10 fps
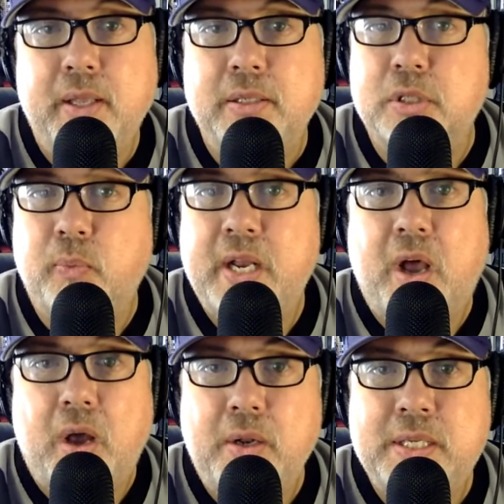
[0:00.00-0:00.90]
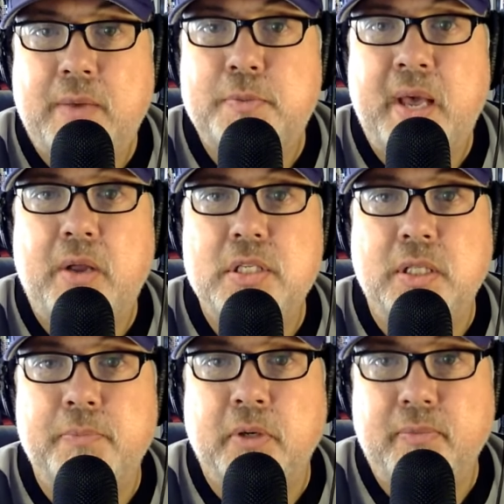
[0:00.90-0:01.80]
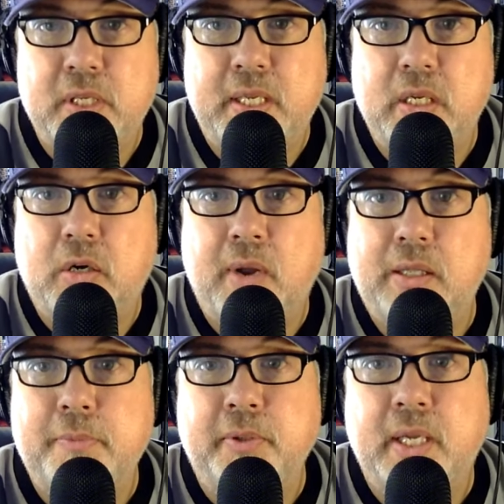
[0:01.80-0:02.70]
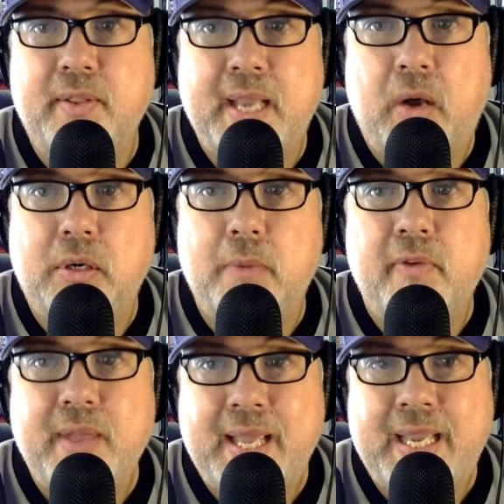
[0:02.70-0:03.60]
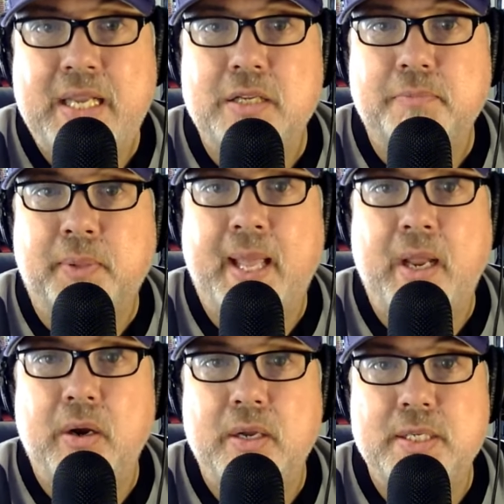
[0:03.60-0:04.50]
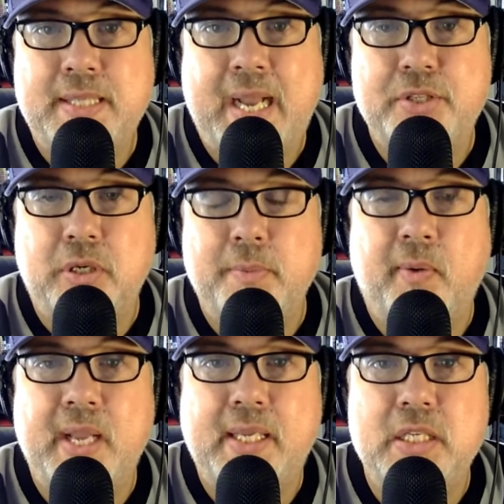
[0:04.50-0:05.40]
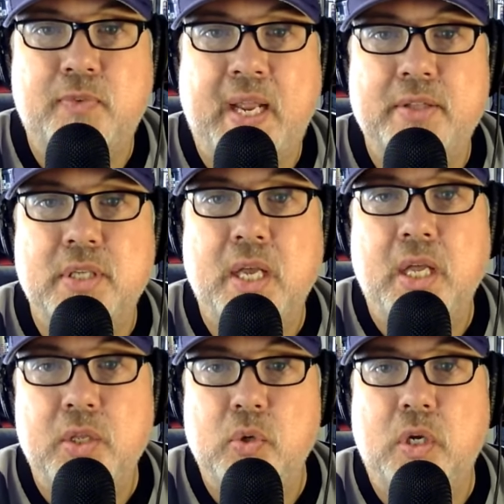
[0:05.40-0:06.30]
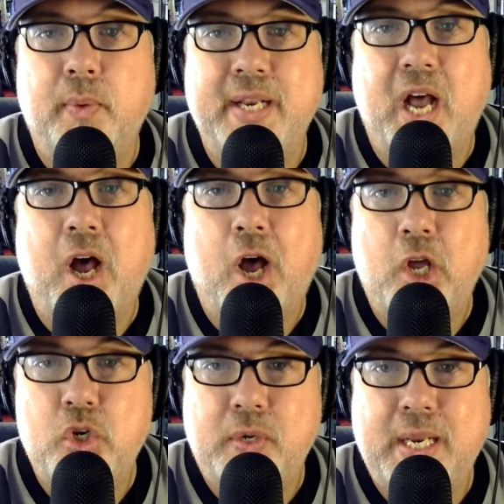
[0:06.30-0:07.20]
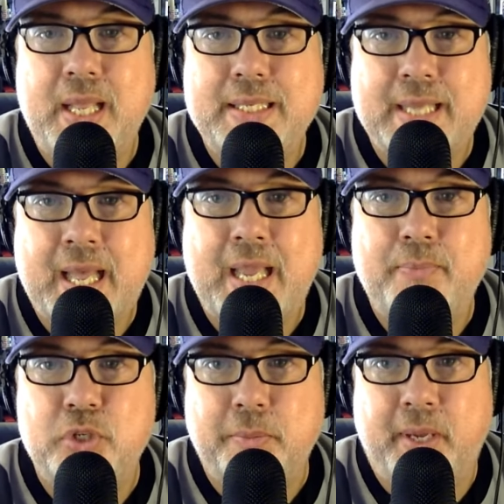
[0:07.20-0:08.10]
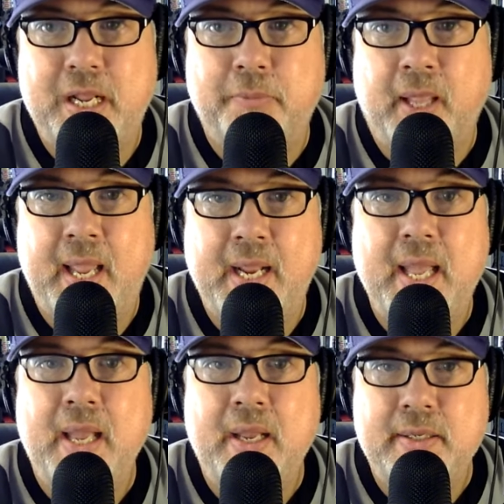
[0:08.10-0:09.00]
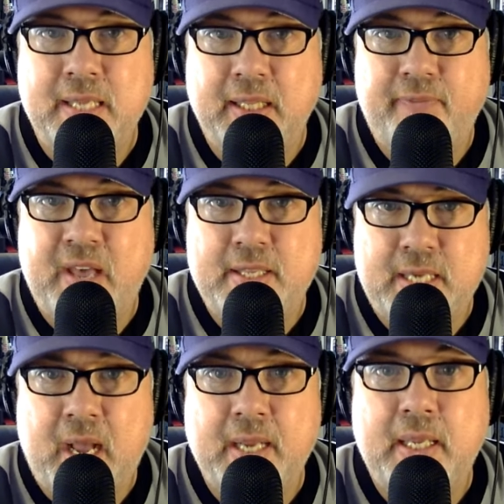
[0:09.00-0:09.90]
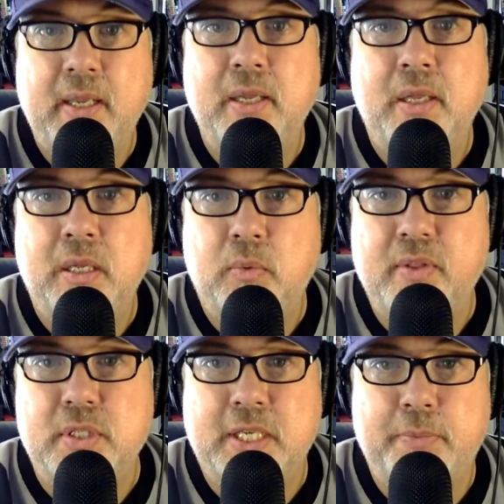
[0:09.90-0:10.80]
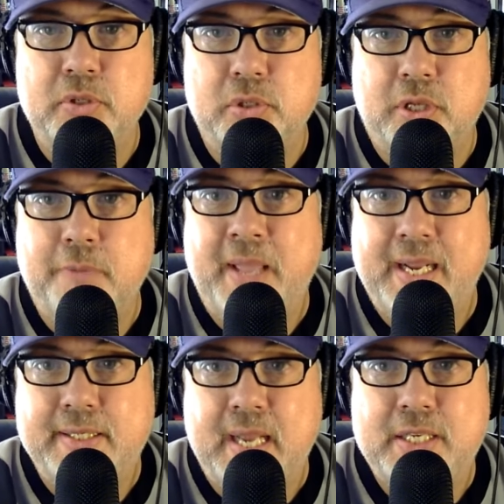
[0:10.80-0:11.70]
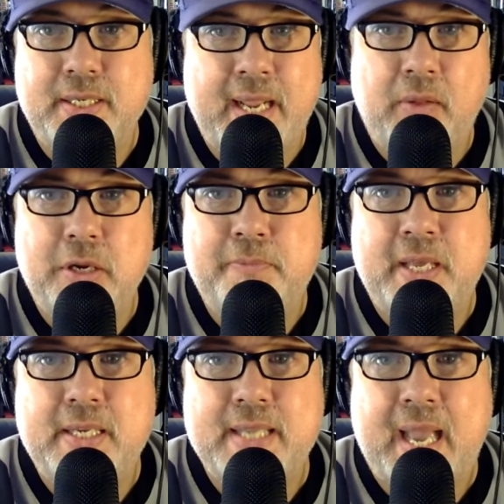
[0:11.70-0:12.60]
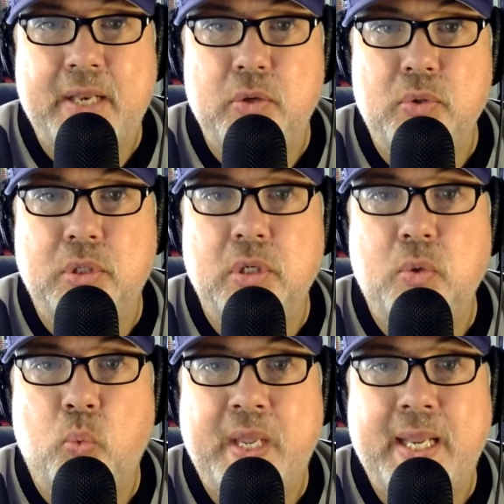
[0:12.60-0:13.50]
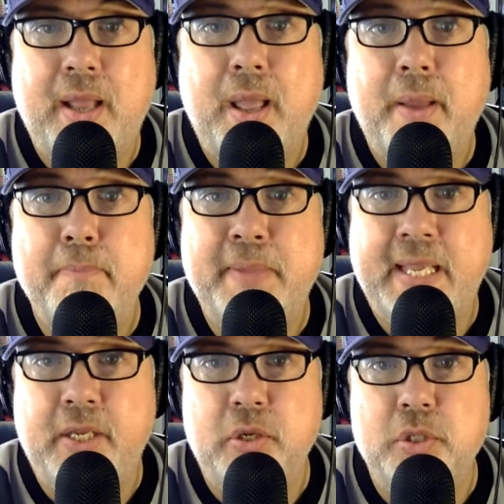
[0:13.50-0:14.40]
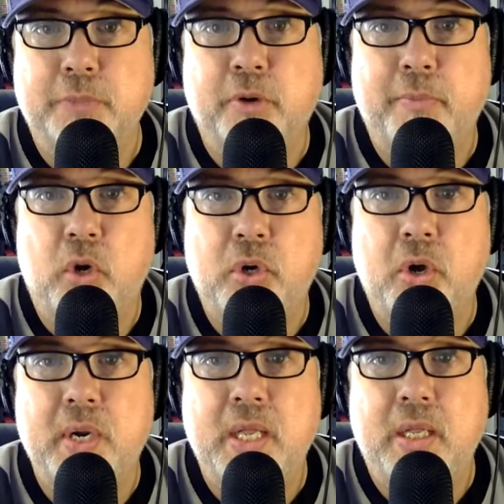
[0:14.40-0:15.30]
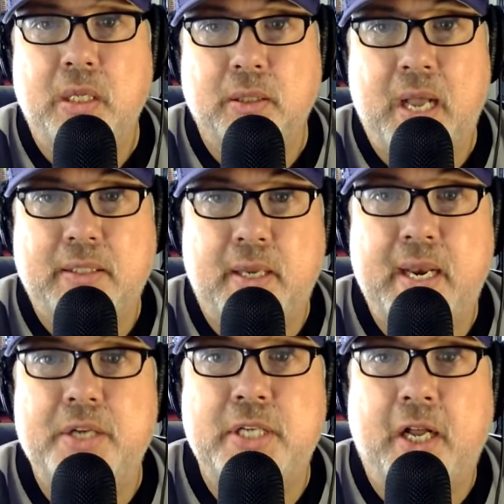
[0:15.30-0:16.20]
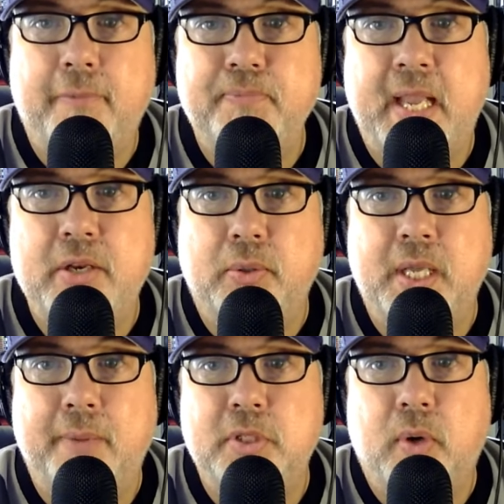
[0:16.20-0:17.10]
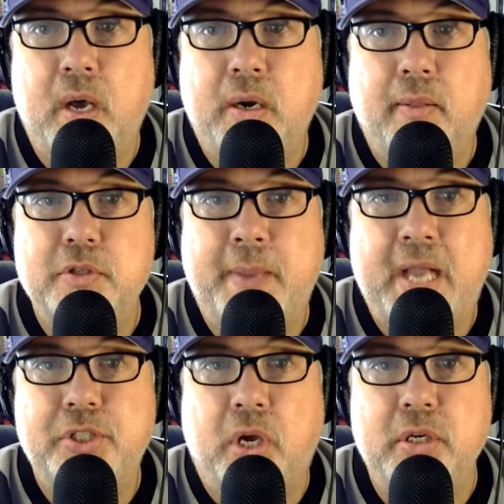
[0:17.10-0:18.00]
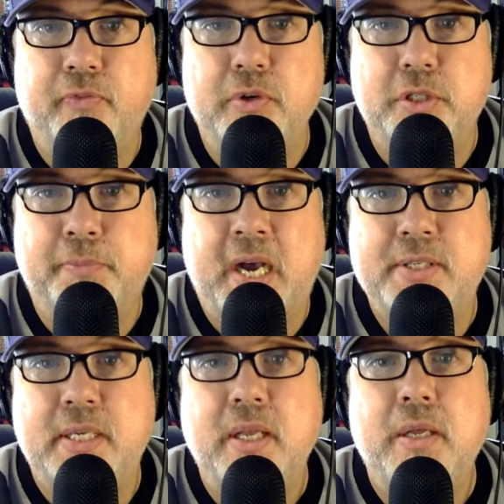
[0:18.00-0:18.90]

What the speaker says: To win 100 times bet on Sleeper, you need to correctly predict the outcome of 8 player stats. You heard me right, Kings fans. You can win 100 times your money playing daily fantasy hockey with Sleeper. So start paying attention, nail your picks, and you could win big. Use the promo code LOCKEDONNHL, and you'll get up to $100 match on your first deposit.